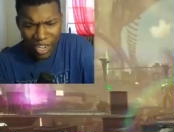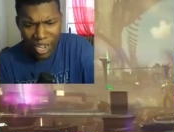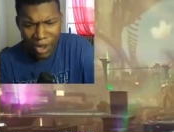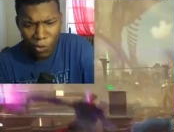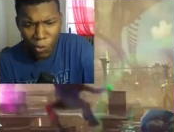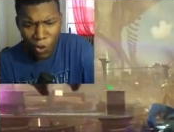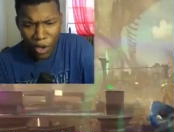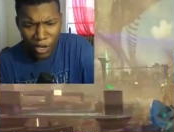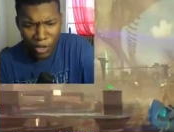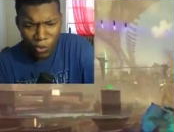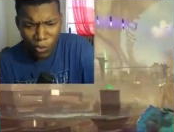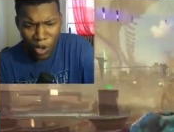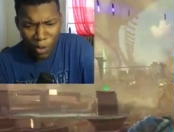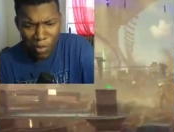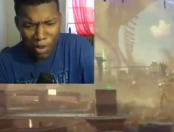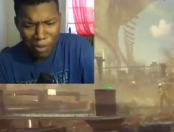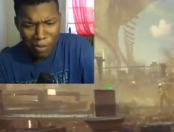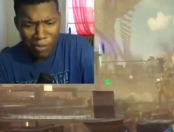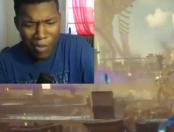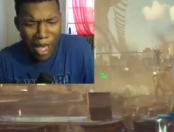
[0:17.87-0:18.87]
Ah, Wonder
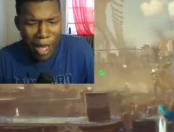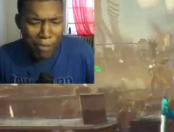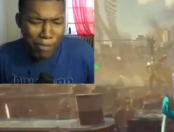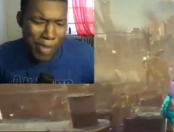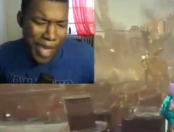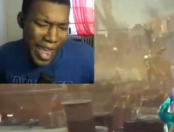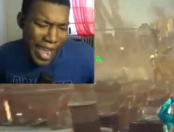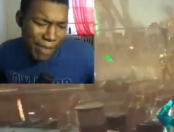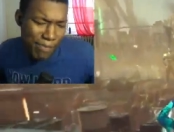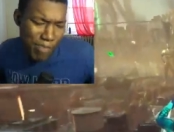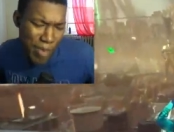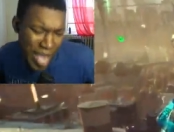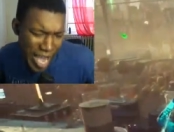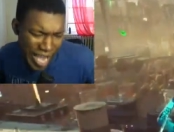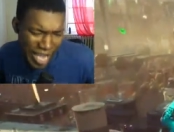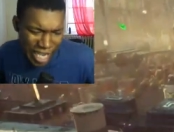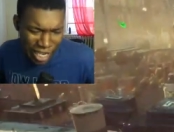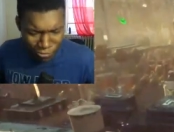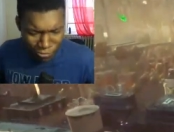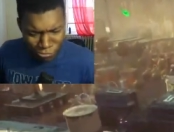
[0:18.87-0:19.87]
Woman, my
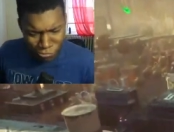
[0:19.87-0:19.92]
baby.